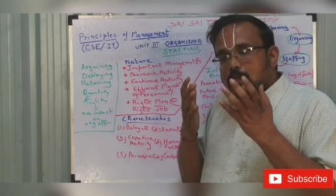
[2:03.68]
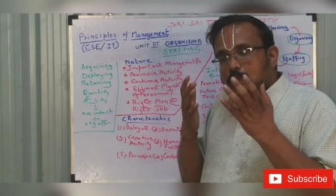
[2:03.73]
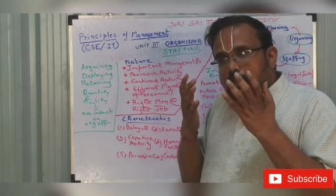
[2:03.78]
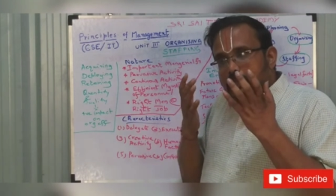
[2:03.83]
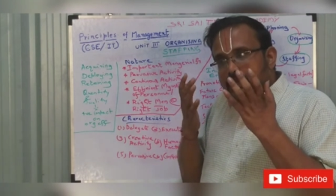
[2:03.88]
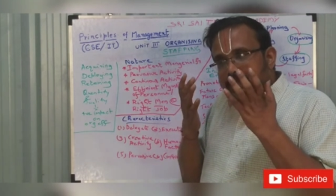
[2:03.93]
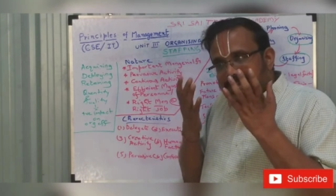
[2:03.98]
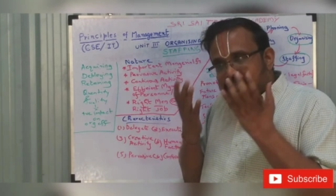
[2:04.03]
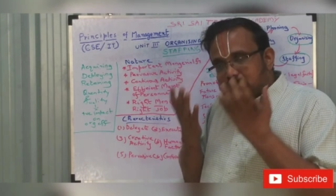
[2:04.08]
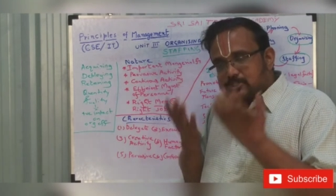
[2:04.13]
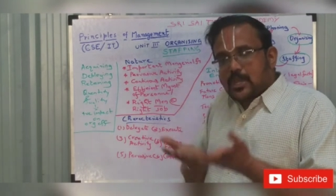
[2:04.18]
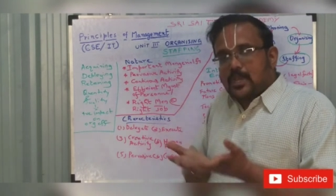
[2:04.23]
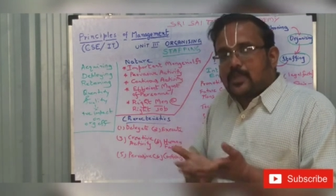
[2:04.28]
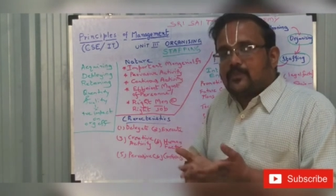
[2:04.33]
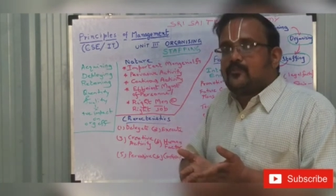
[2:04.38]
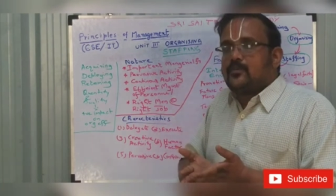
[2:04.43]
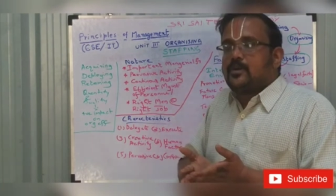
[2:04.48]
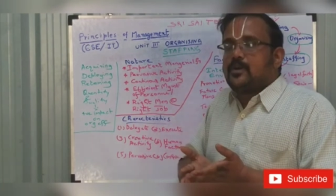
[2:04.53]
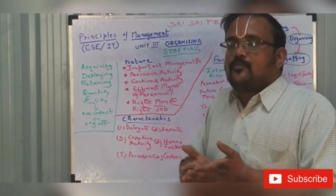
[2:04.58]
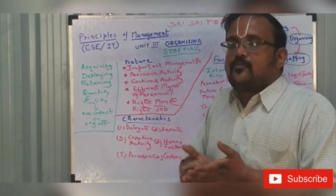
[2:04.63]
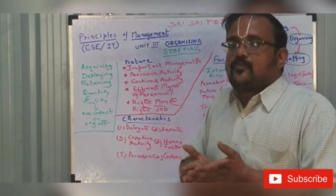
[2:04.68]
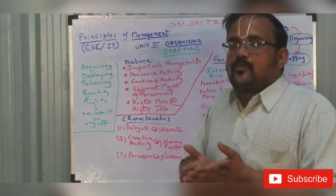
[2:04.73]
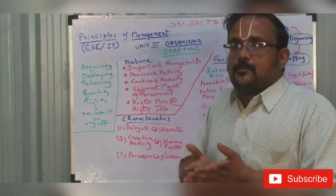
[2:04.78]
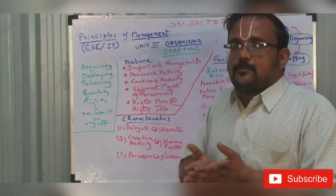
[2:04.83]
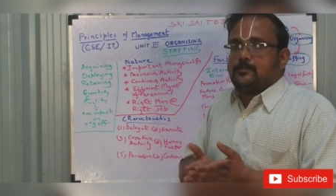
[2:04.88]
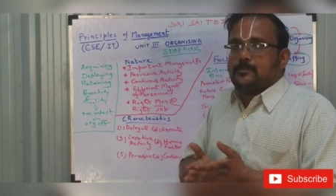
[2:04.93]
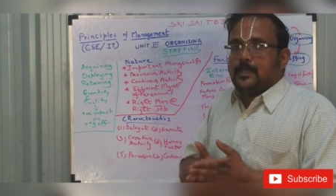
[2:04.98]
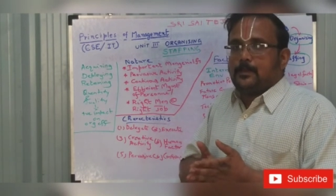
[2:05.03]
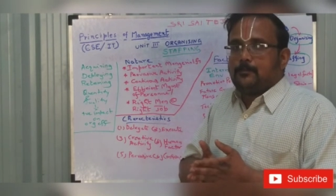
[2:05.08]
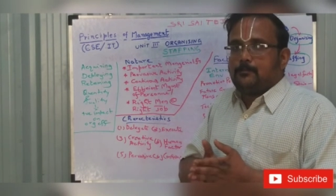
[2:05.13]
extract work
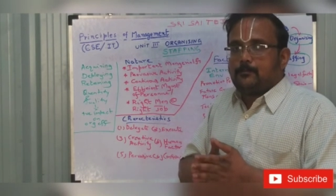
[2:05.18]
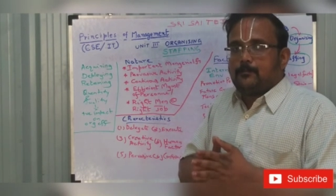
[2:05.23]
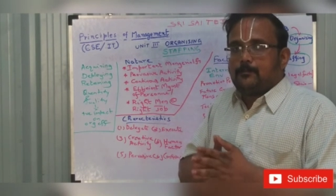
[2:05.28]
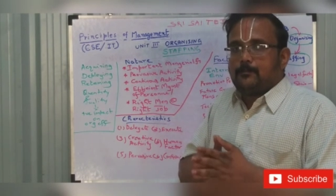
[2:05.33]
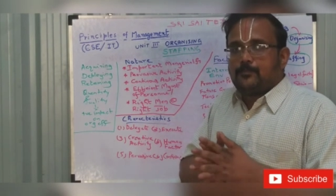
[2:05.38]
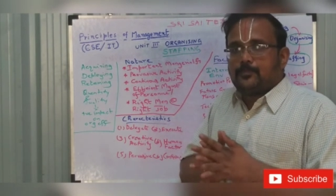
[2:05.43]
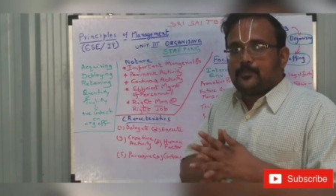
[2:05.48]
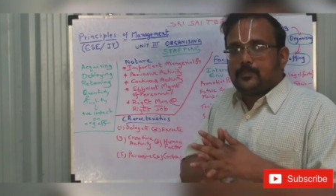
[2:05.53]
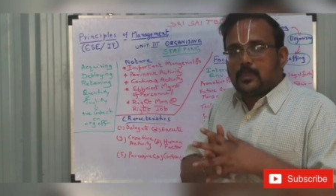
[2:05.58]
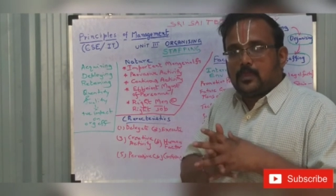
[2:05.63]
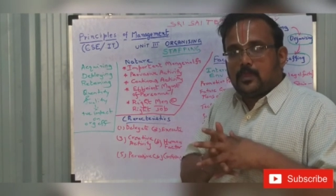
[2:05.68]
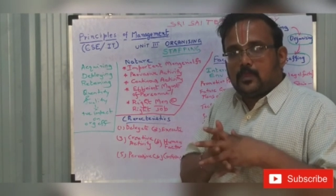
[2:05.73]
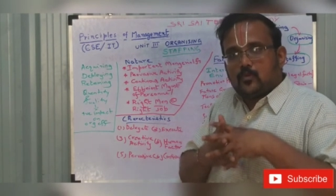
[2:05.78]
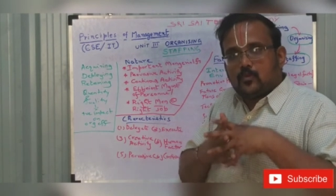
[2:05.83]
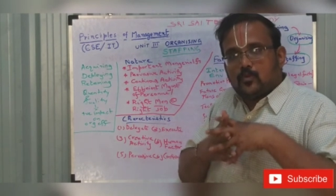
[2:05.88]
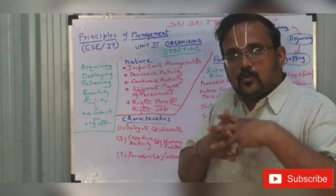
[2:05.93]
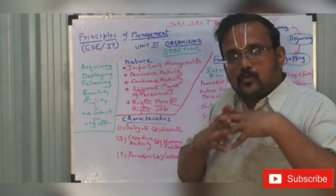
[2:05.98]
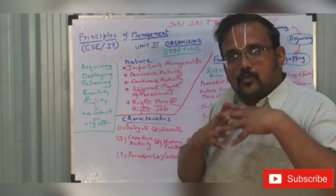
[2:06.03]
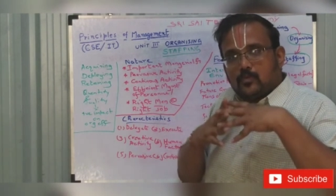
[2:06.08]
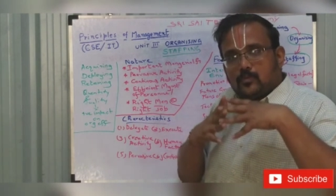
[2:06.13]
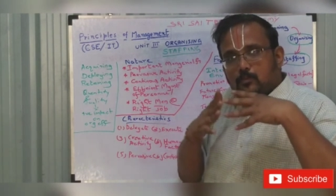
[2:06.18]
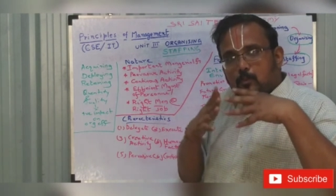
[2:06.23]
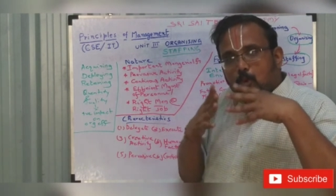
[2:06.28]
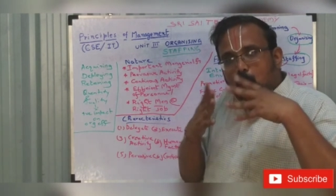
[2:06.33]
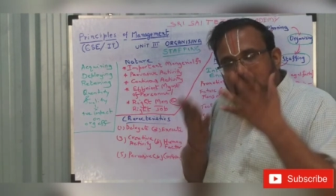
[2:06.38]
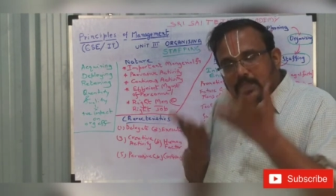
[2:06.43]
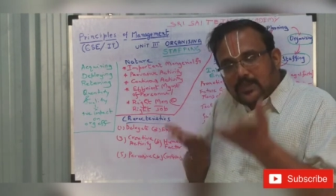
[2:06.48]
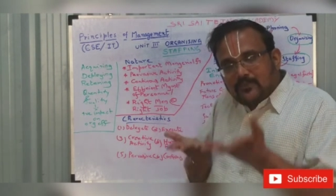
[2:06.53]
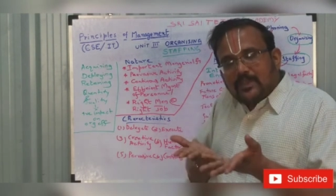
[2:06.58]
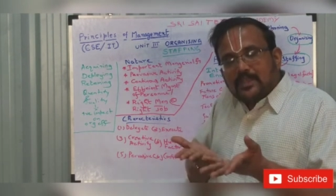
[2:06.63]
from them, you
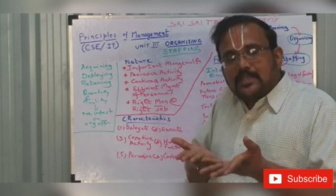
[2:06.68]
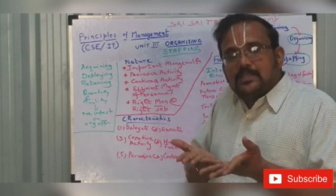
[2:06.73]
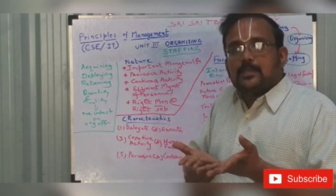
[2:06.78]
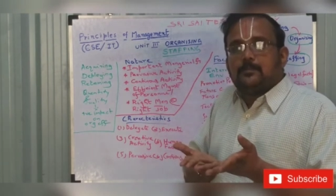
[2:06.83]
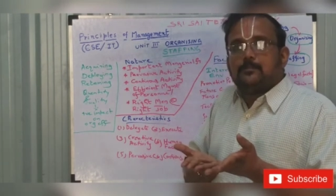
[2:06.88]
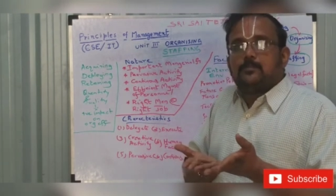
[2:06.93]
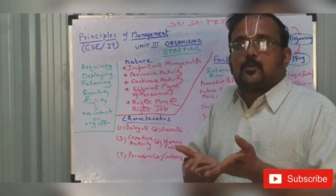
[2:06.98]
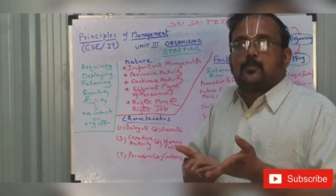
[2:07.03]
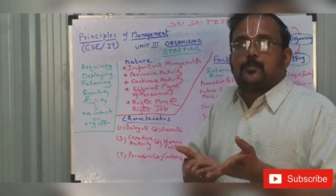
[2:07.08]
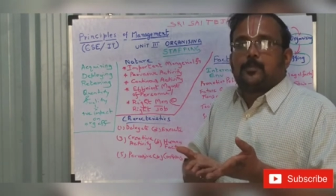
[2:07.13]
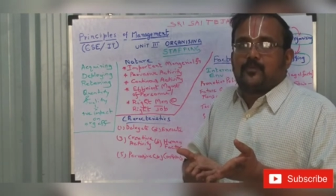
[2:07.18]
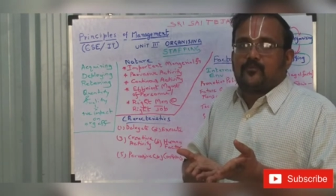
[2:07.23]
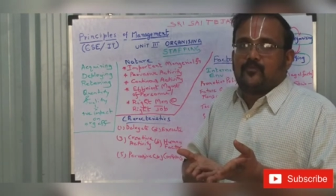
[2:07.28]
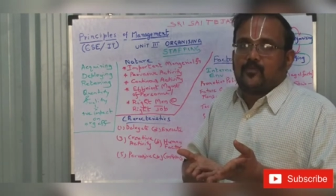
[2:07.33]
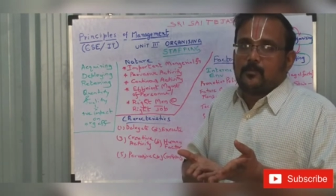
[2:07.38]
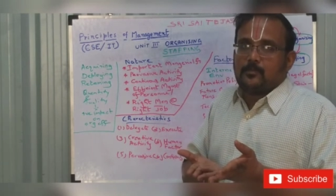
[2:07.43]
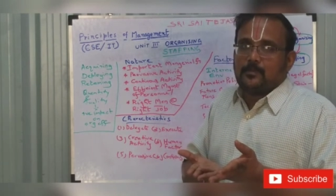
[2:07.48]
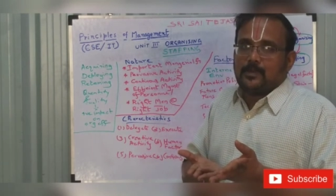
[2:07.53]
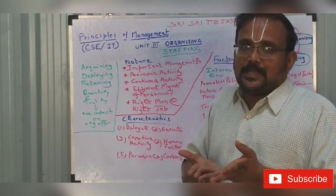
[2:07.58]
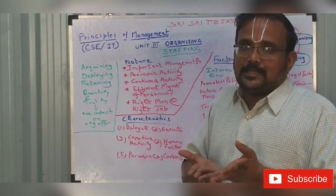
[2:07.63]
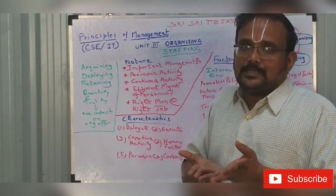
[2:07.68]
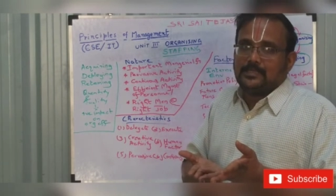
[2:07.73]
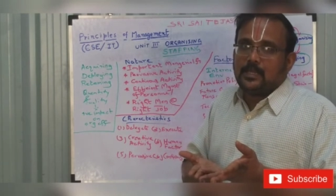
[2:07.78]
motivate them to perform